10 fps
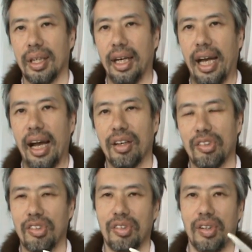
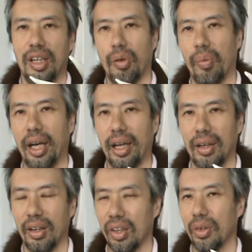has, in a way,
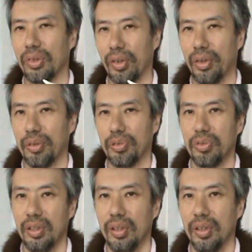a lot of,